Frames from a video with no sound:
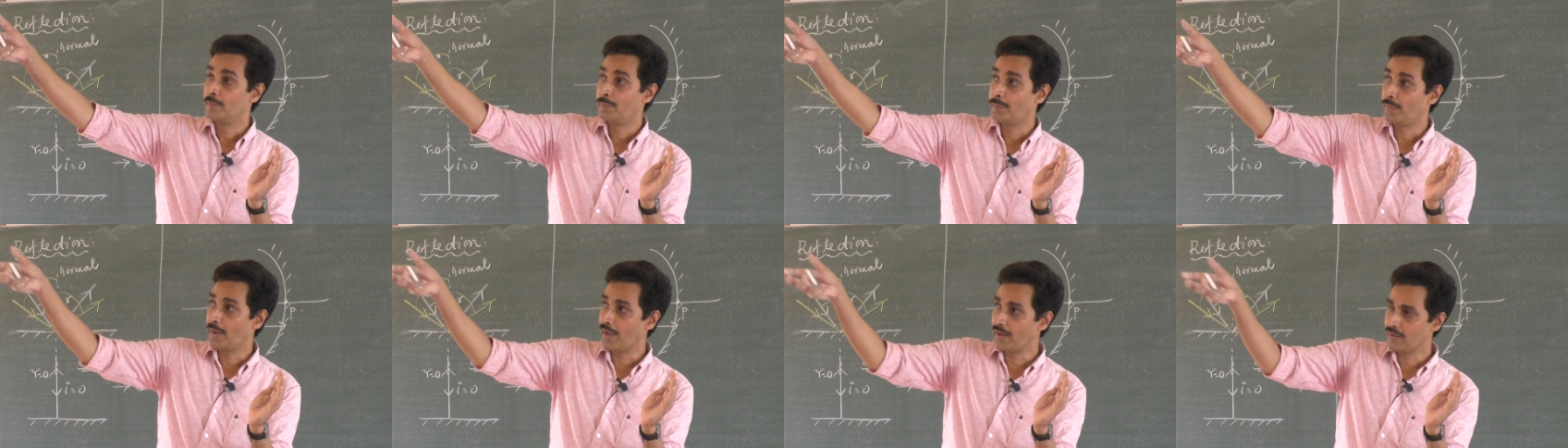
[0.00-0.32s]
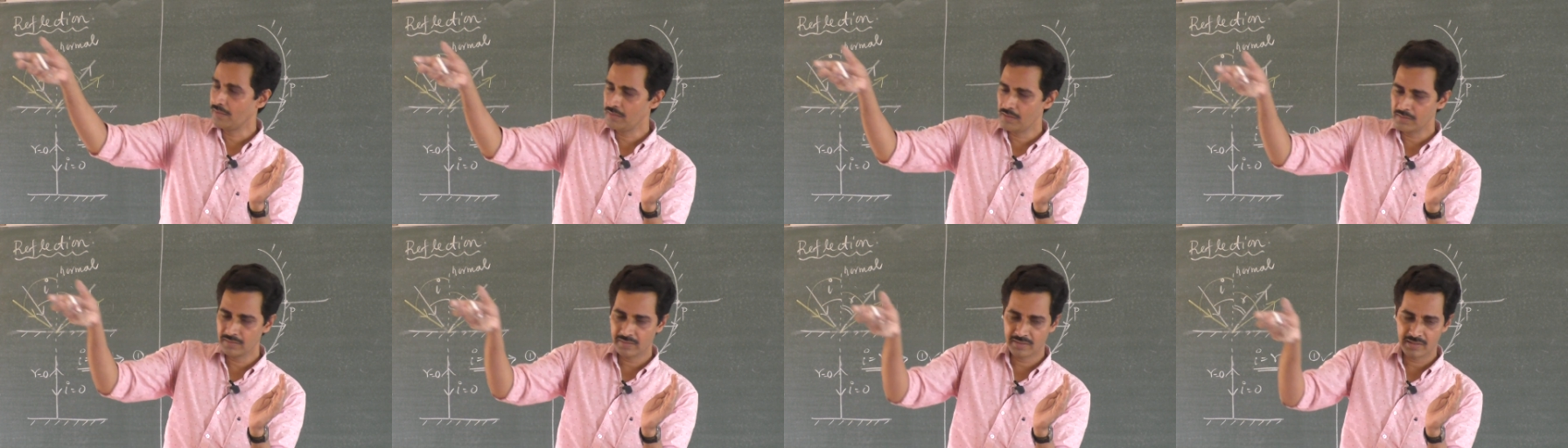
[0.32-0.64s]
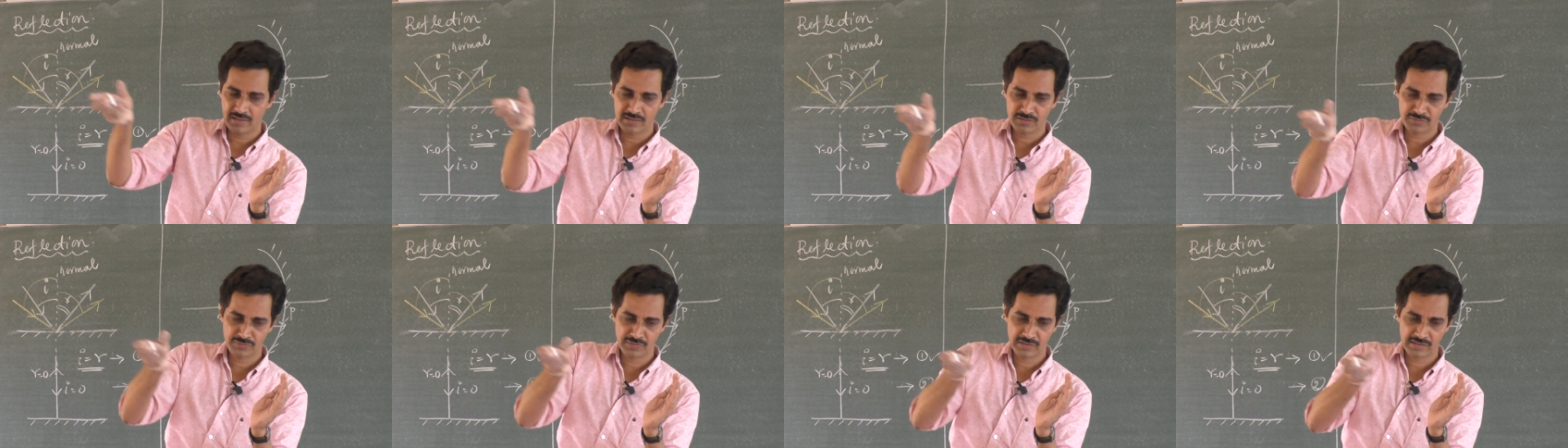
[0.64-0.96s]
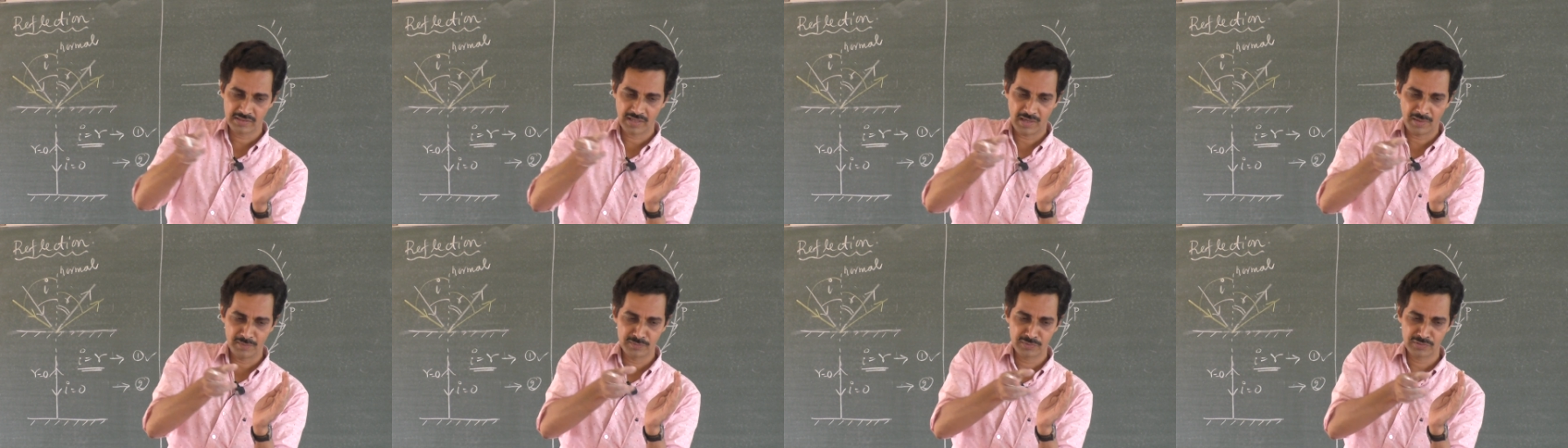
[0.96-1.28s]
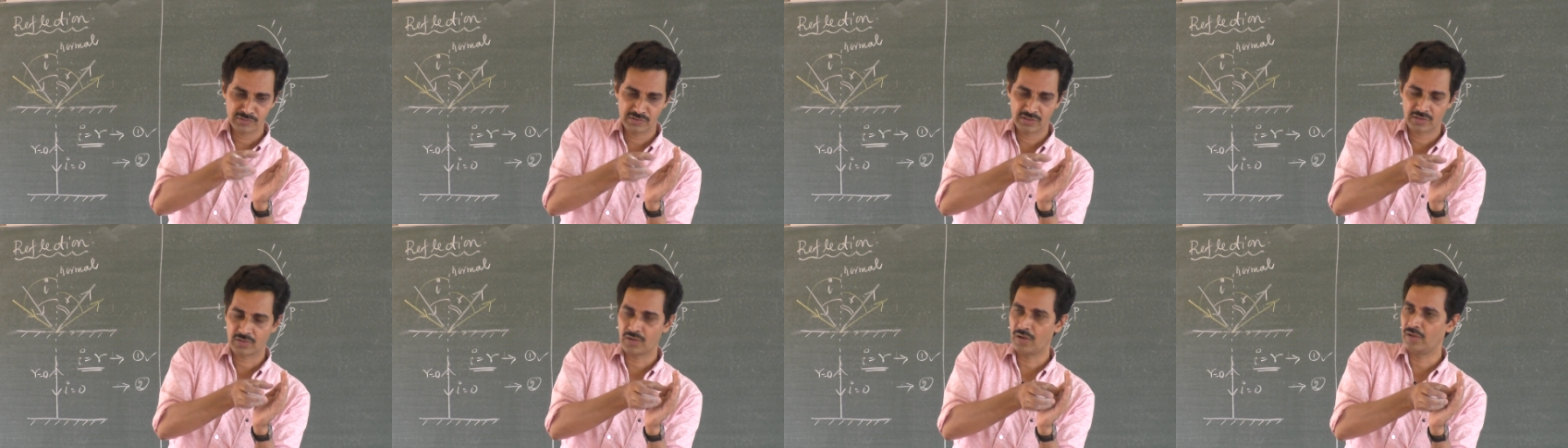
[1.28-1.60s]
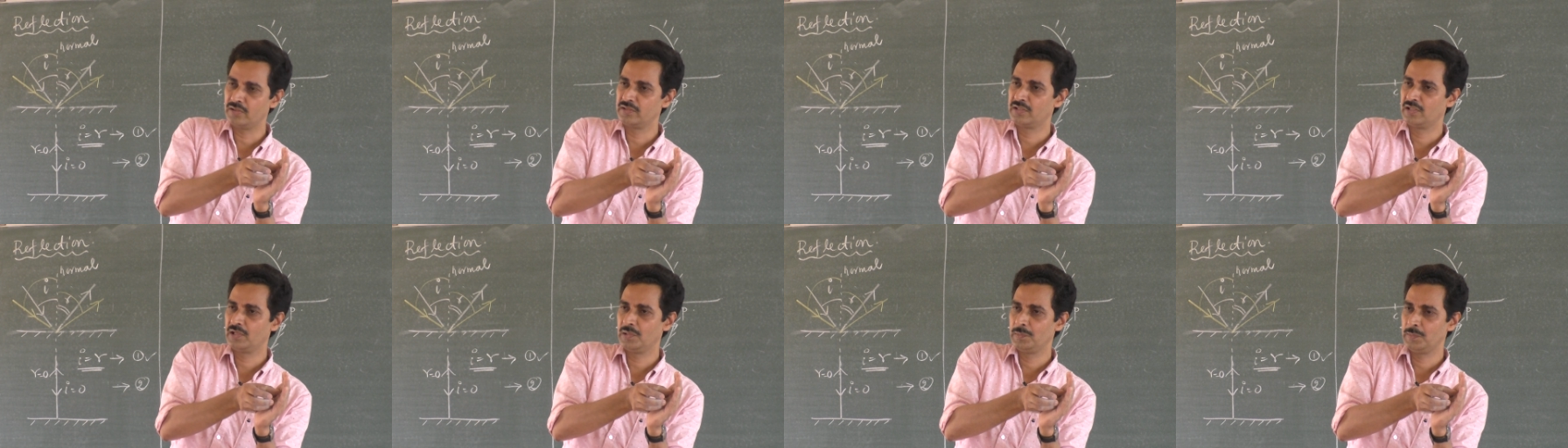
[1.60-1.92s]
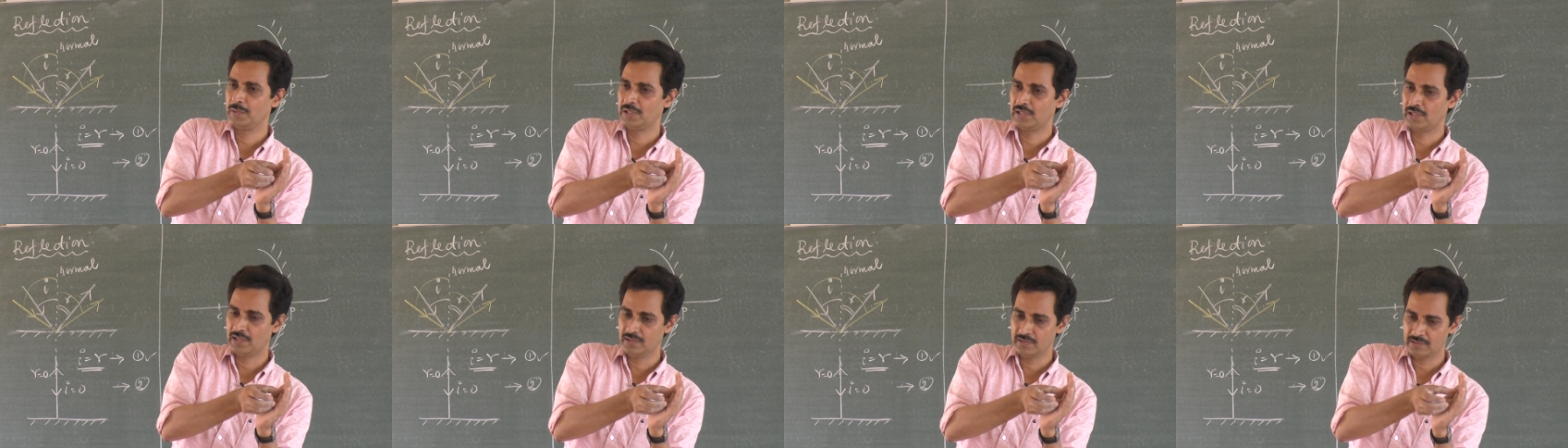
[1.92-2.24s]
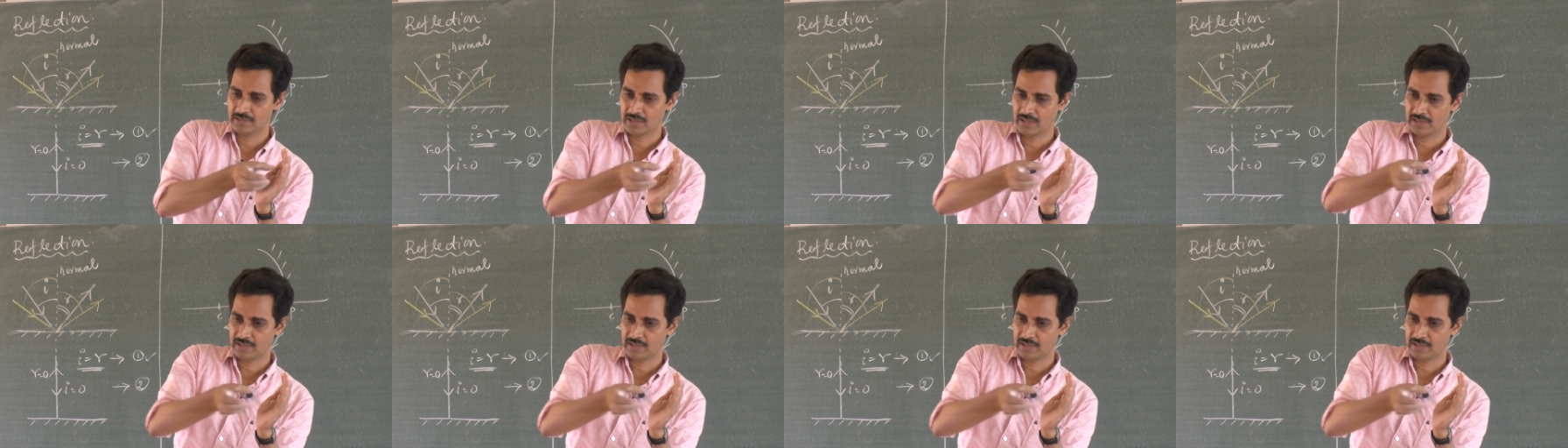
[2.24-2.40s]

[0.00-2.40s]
Parallel rays will come to the concave mirror